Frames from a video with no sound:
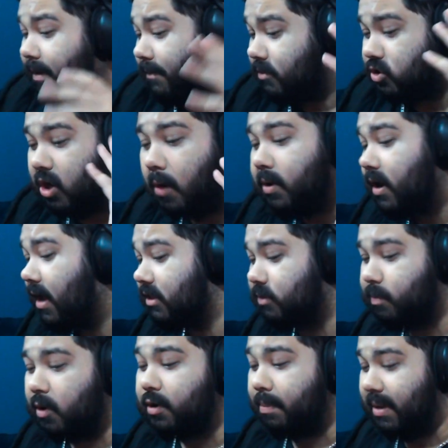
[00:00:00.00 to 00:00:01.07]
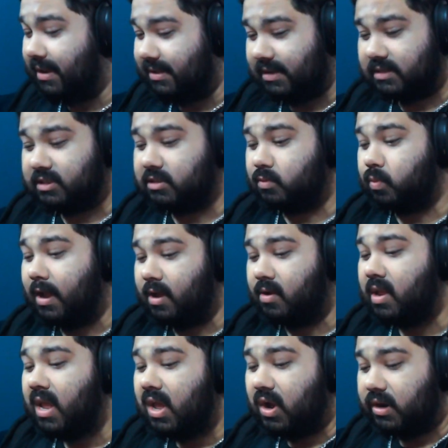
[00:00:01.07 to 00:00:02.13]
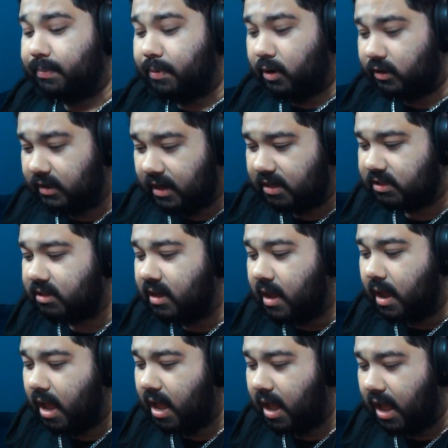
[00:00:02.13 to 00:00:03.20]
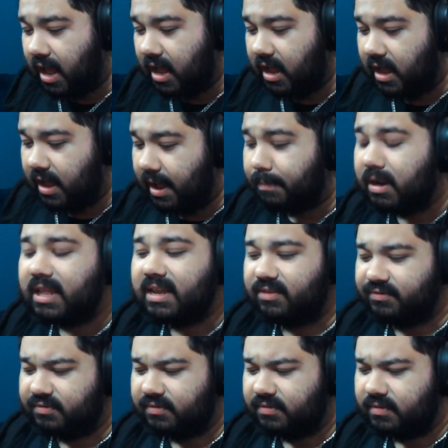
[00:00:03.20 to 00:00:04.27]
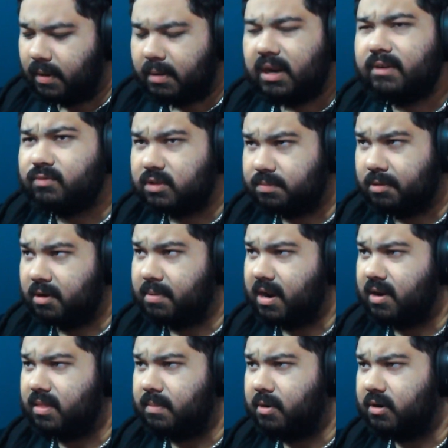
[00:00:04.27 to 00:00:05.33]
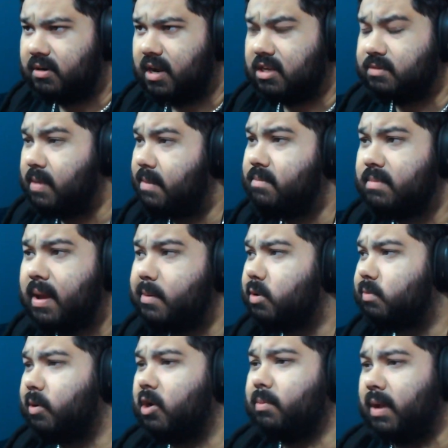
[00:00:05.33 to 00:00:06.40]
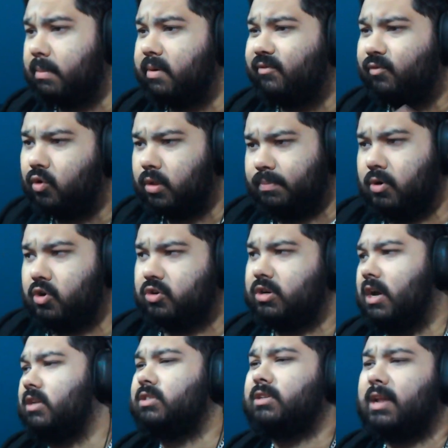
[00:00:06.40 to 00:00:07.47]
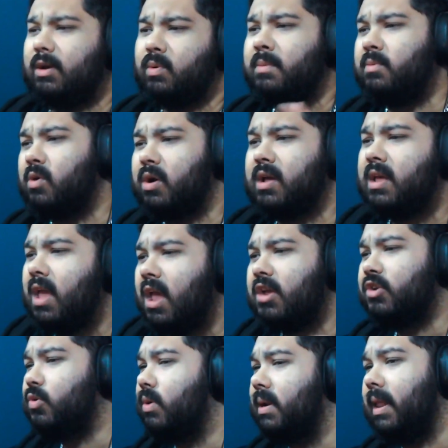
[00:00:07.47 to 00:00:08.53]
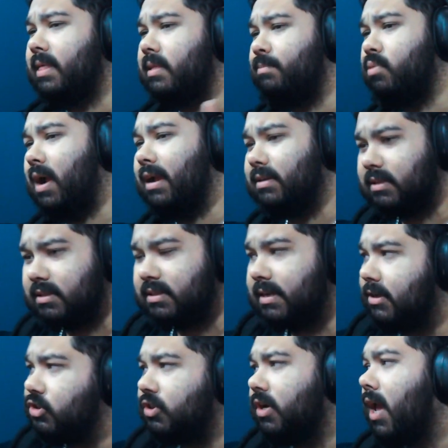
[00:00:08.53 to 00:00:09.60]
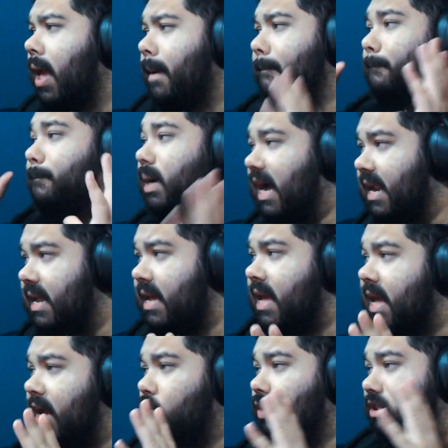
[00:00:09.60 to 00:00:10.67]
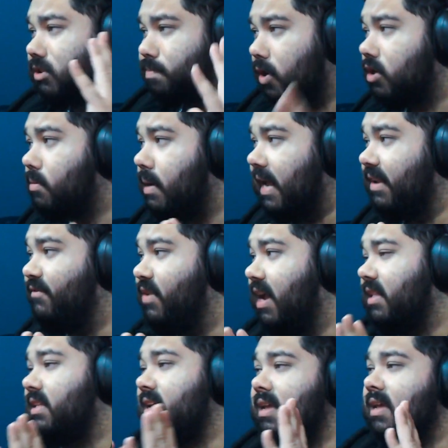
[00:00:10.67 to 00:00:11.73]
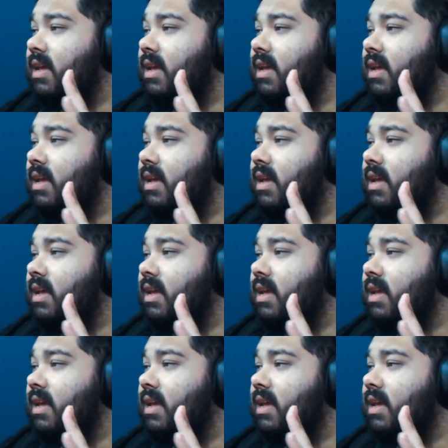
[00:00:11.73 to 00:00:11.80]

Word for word: Joe and I spoke about this as well on the podcast, I believe. I believe we spoke about it on the podcast. Maybe we spoke about it before the podcast, like when we were doing like the practice session. But we spoke about the fact that